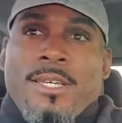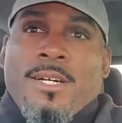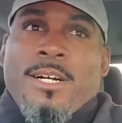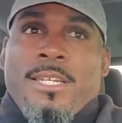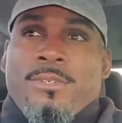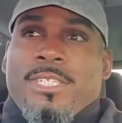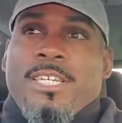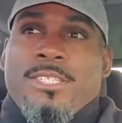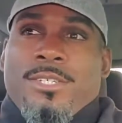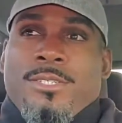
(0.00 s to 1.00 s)
uh, that was
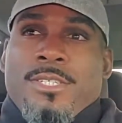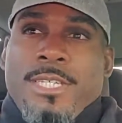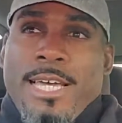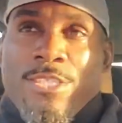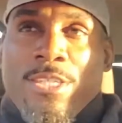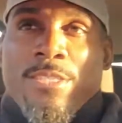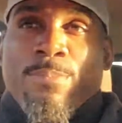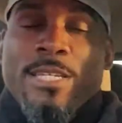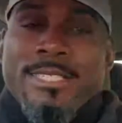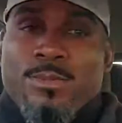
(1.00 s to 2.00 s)
easier to
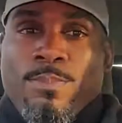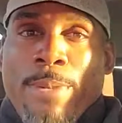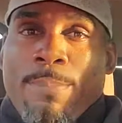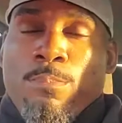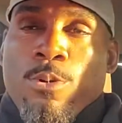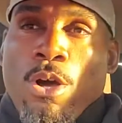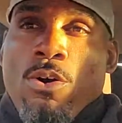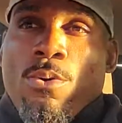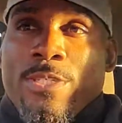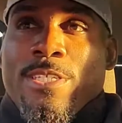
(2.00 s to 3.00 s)
digest because my
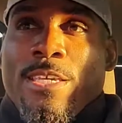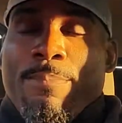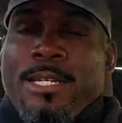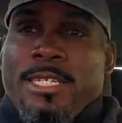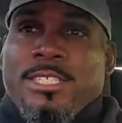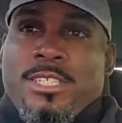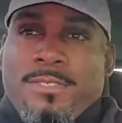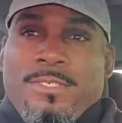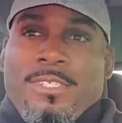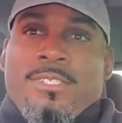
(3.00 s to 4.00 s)
goal was to get my
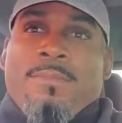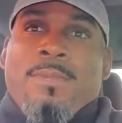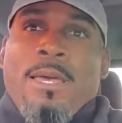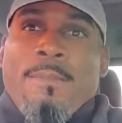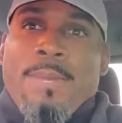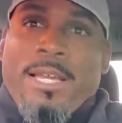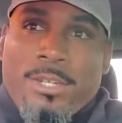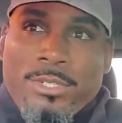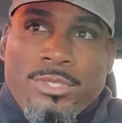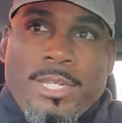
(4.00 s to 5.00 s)
digestive system
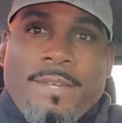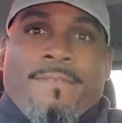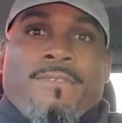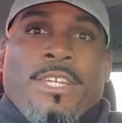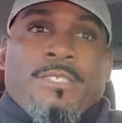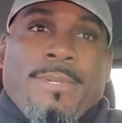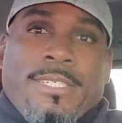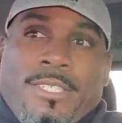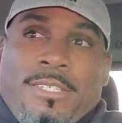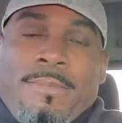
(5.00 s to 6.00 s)
back on track, flush my
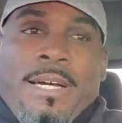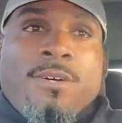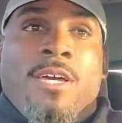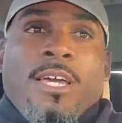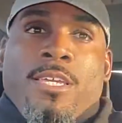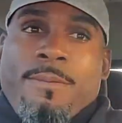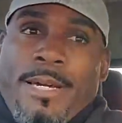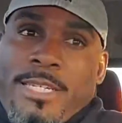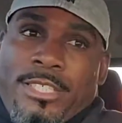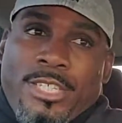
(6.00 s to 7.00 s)
system out, get
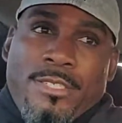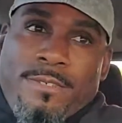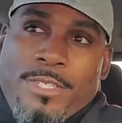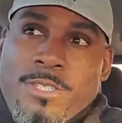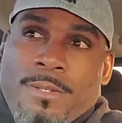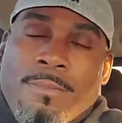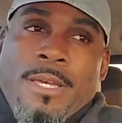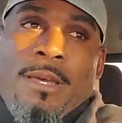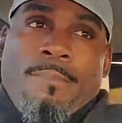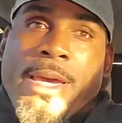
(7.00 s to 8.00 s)
my digestive system
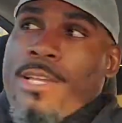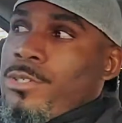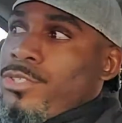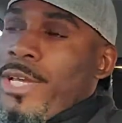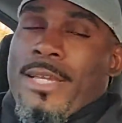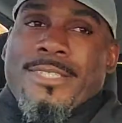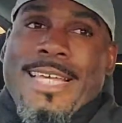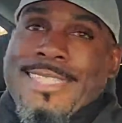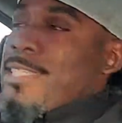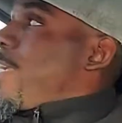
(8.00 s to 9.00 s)
back on track. Because
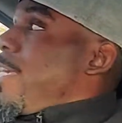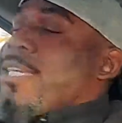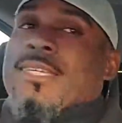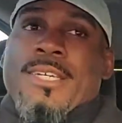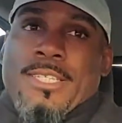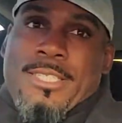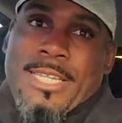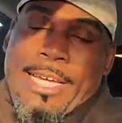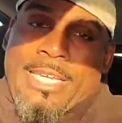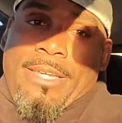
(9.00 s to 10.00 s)
that's the key to
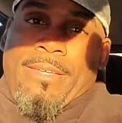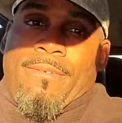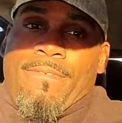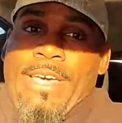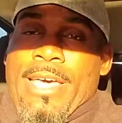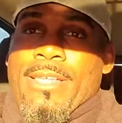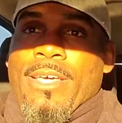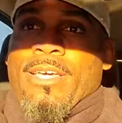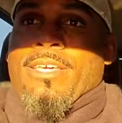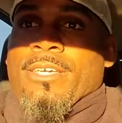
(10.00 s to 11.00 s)
not getting fat
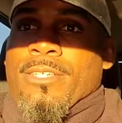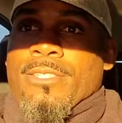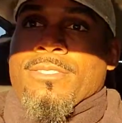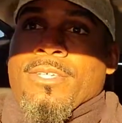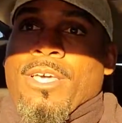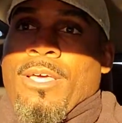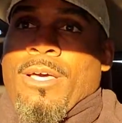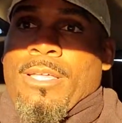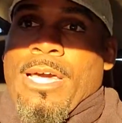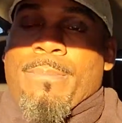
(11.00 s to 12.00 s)
is
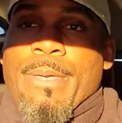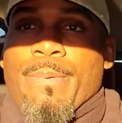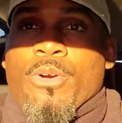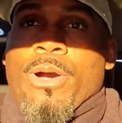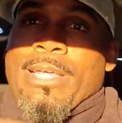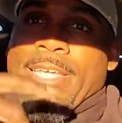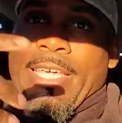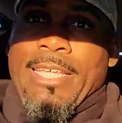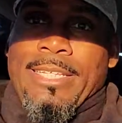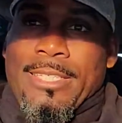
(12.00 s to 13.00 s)
a lot of people go out and
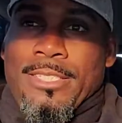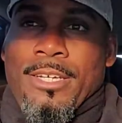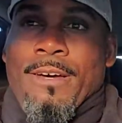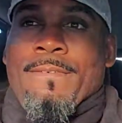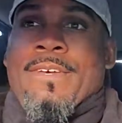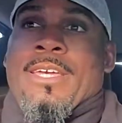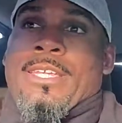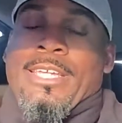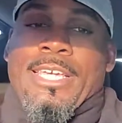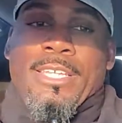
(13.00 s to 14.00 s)
they eat that stuff
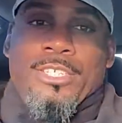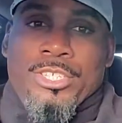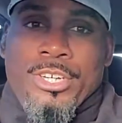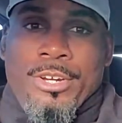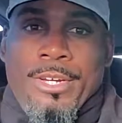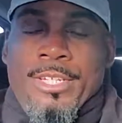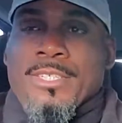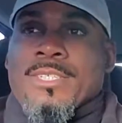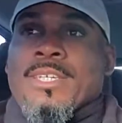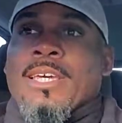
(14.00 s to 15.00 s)
and then they get
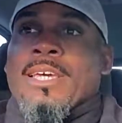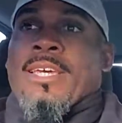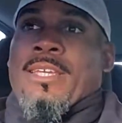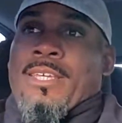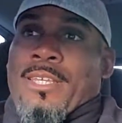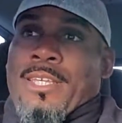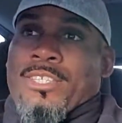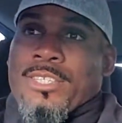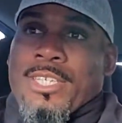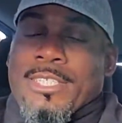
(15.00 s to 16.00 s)
discouraged and then they
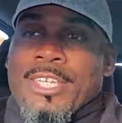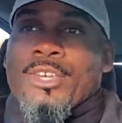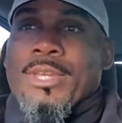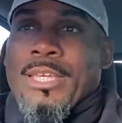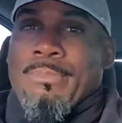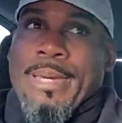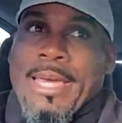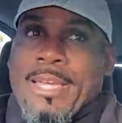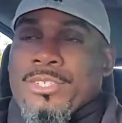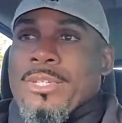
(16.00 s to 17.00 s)
just continue to eat
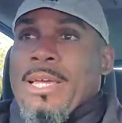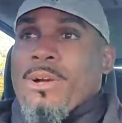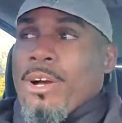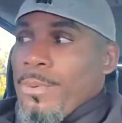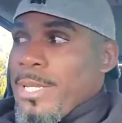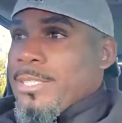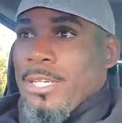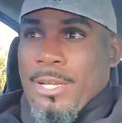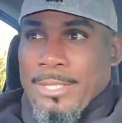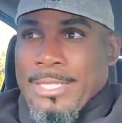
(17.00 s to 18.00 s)
bad because you're like, oh, well, I
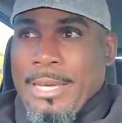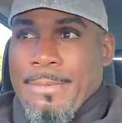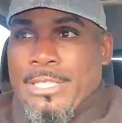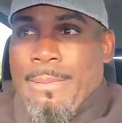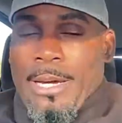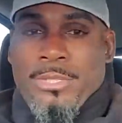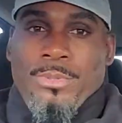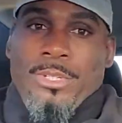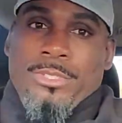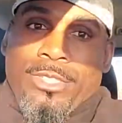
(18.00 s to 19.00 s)
did all this damage. I might as
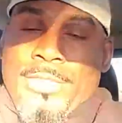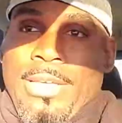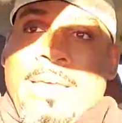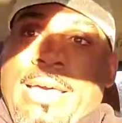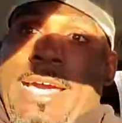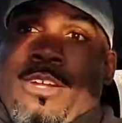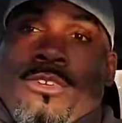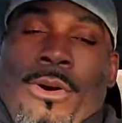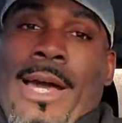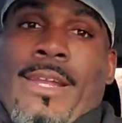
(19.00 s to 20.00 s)
well just, I don't
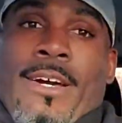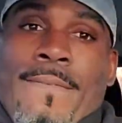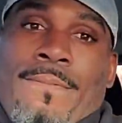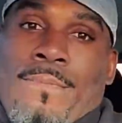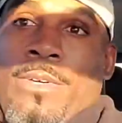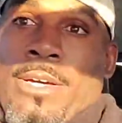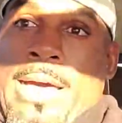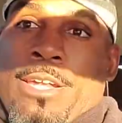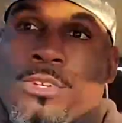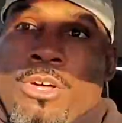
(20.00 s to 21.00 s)
know how to un
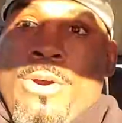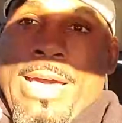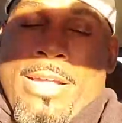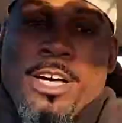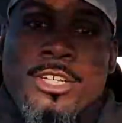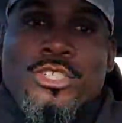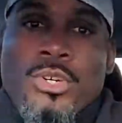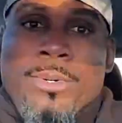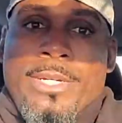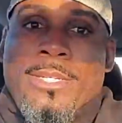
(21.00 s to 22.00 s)
I don't know how to
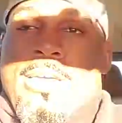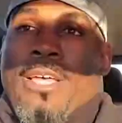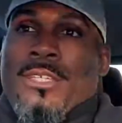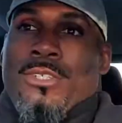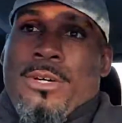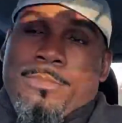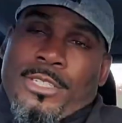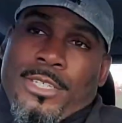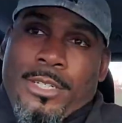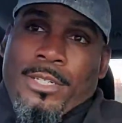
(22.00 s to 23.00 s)
undo it, so I'm
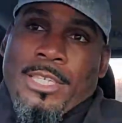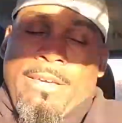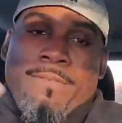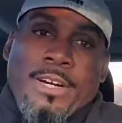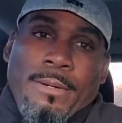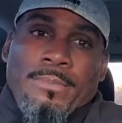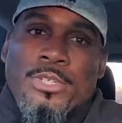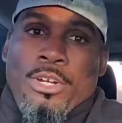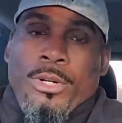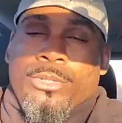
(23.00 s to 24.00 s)
just gonna give up,
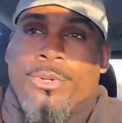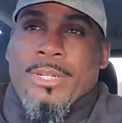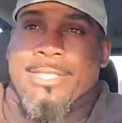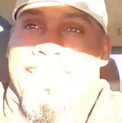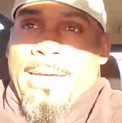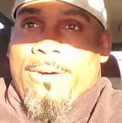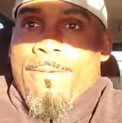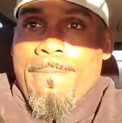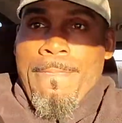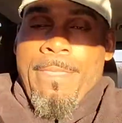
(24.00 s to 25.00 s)
you know, and throw in the towel.
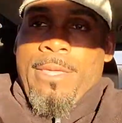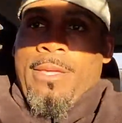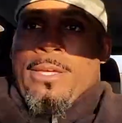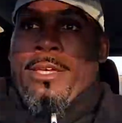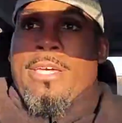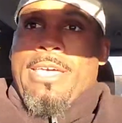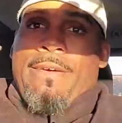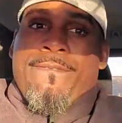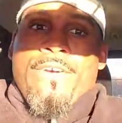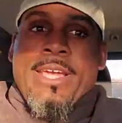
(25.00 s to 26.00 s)

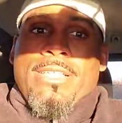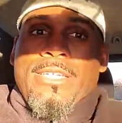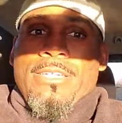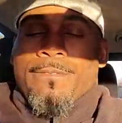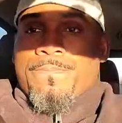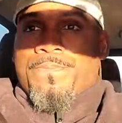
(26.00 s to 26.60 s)
And frankly,